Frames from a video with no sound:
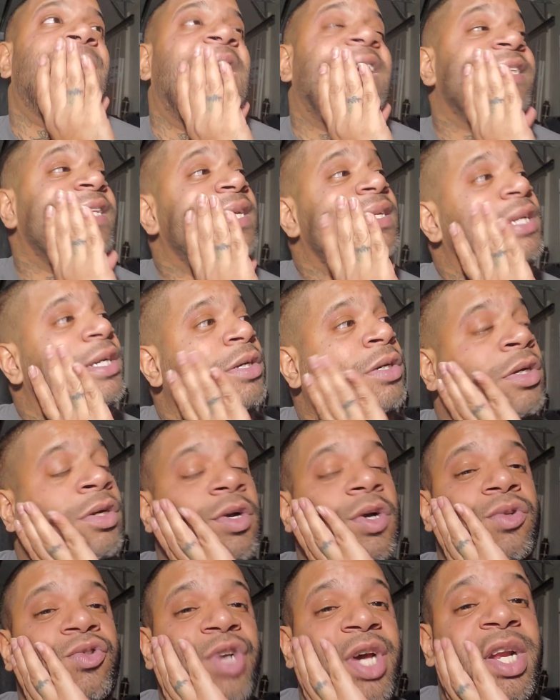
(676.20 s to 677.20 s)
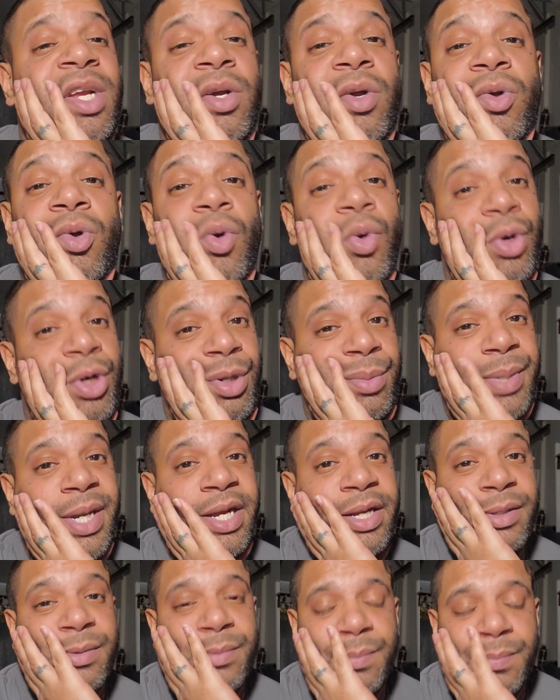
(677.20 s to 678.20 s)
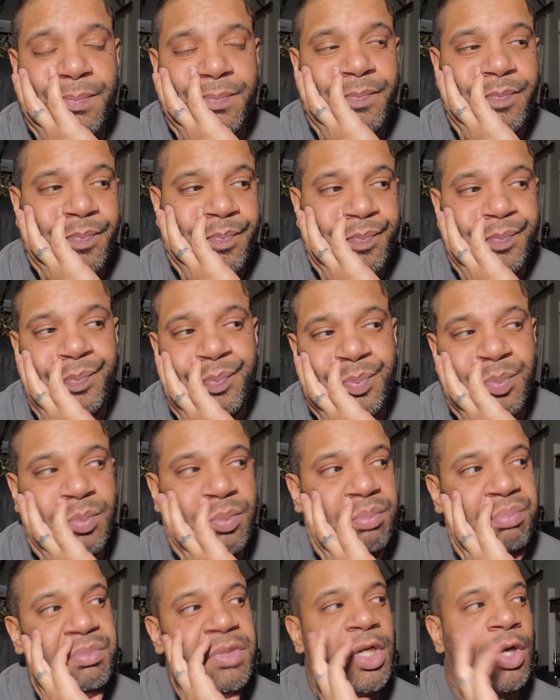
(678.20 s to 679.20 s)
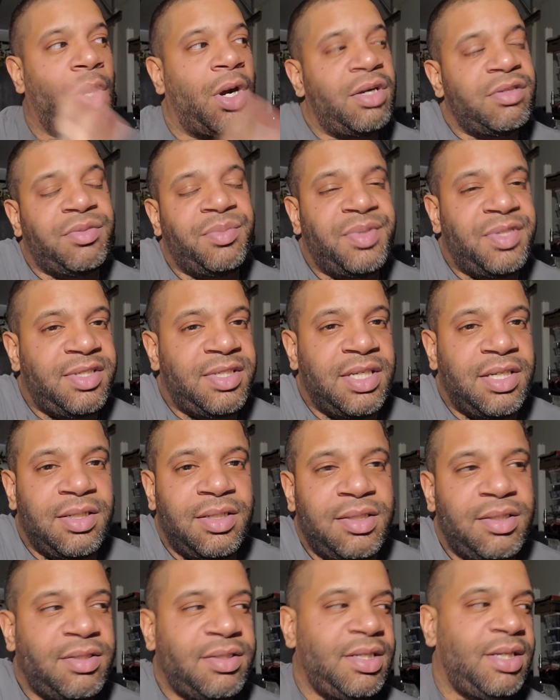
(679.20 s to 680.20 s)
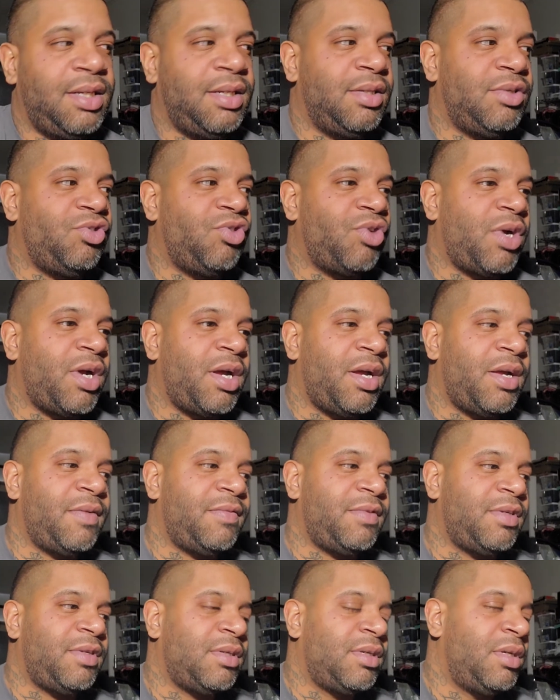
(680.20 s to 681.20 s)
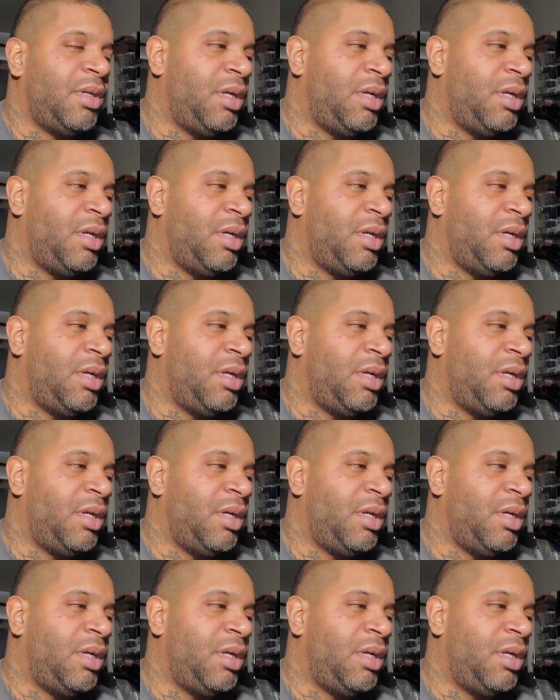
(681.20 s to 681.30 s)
I think they're gonna try to go cornerback. There are some studs in the draft.